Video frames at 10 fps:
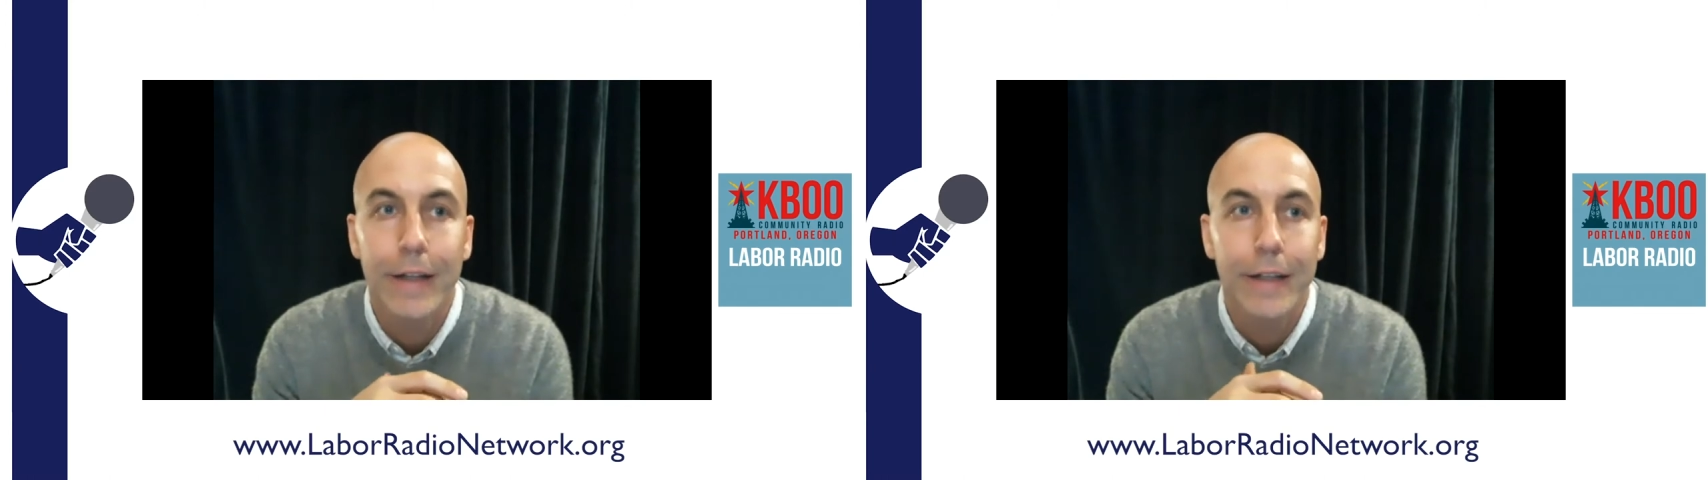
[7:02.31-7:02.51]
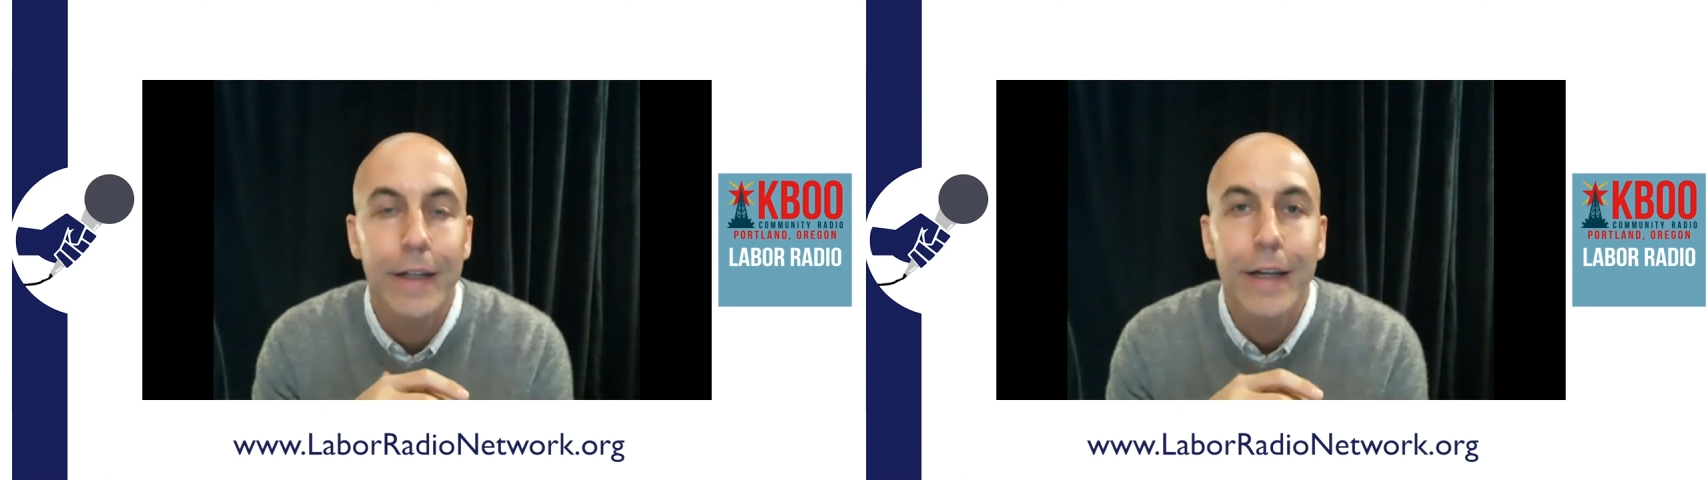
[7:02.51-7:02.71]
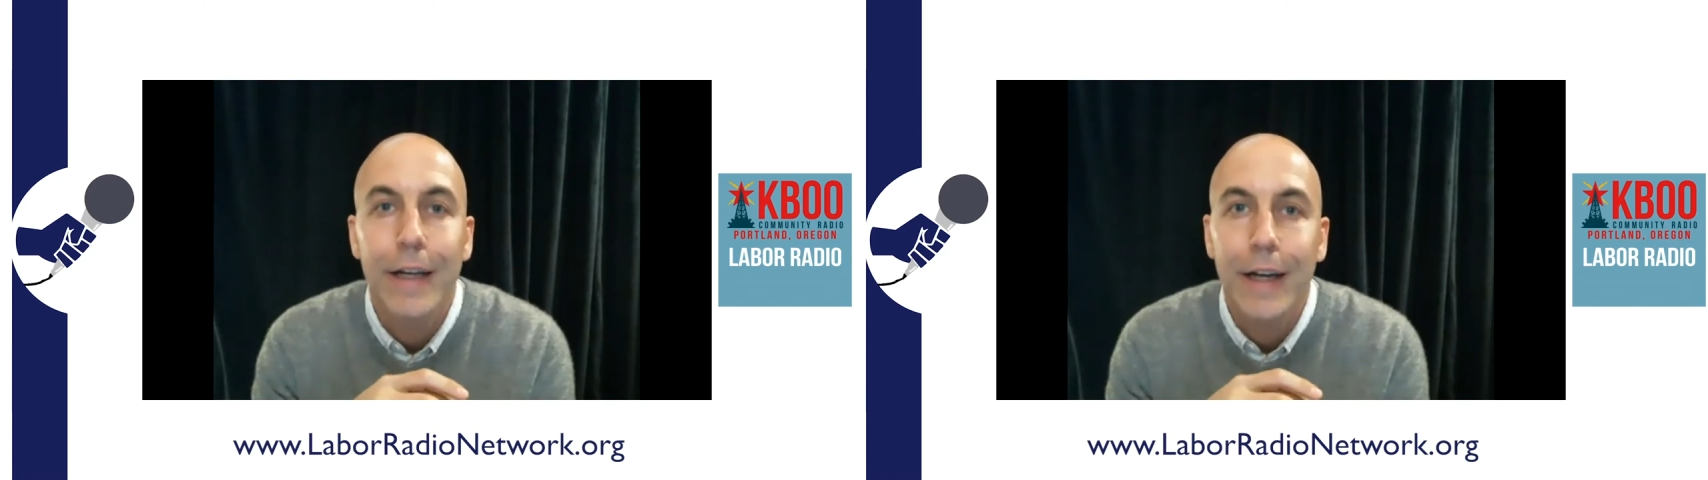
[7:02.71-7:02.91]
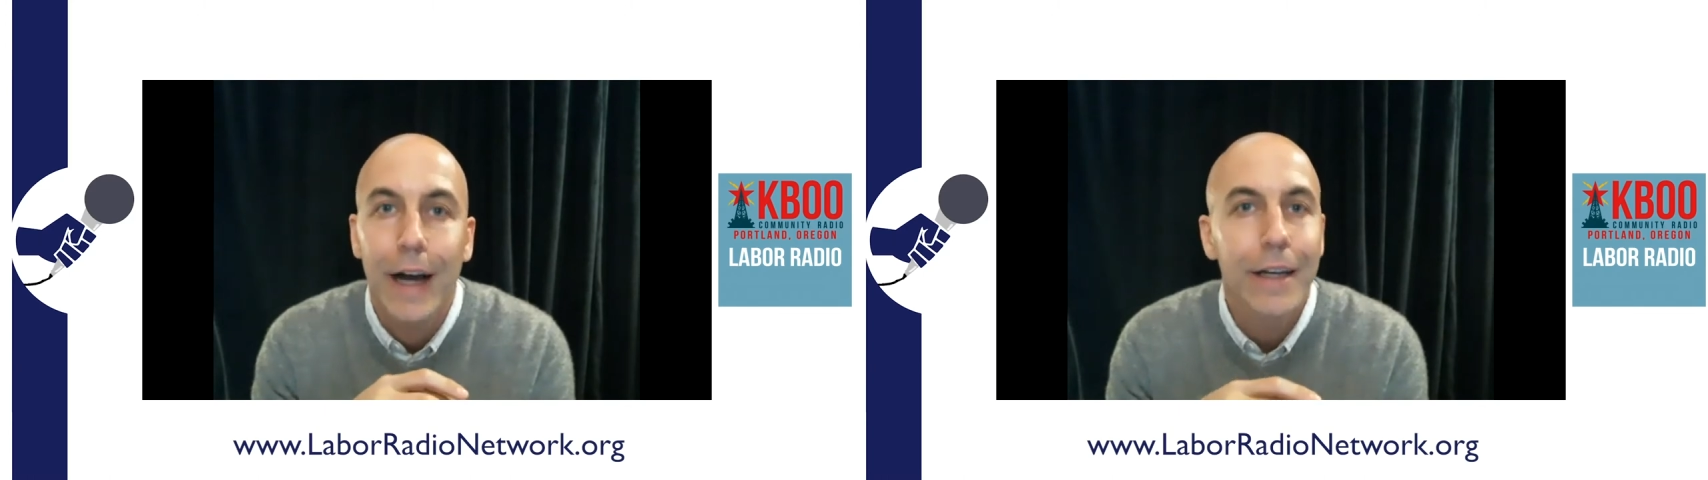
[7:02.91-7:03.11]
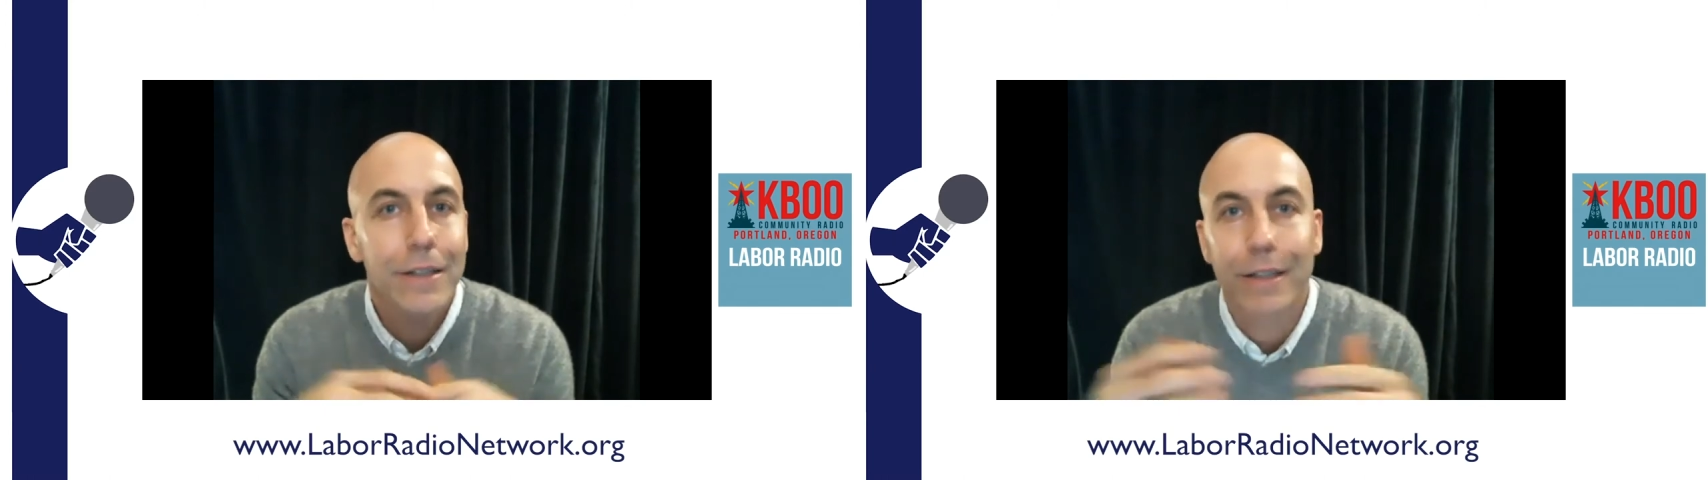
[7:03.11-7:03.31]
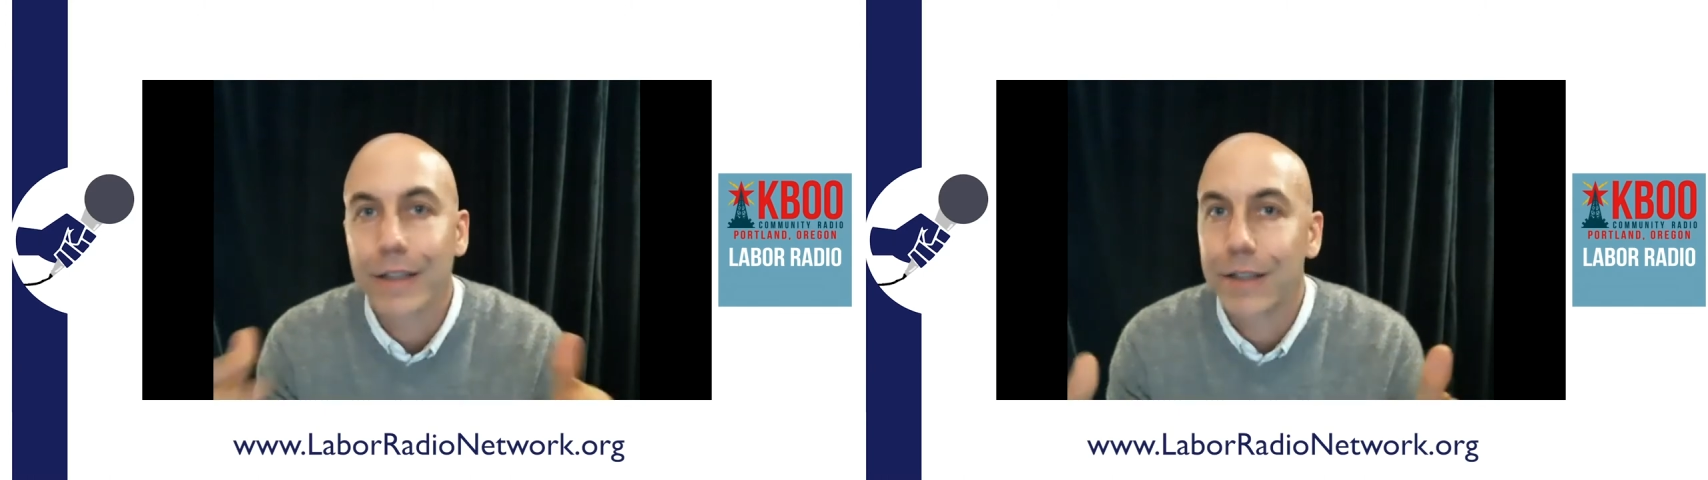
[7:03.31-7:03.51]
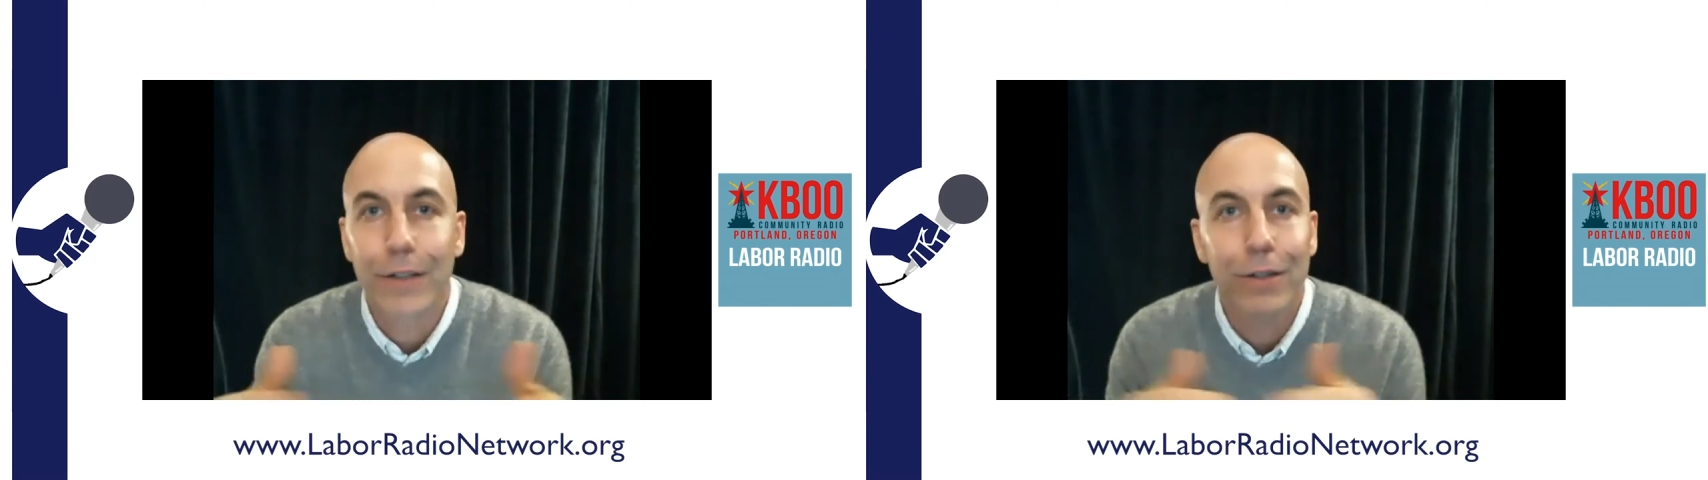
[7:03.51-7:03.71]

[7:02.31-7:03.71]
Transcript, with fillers: And I guess could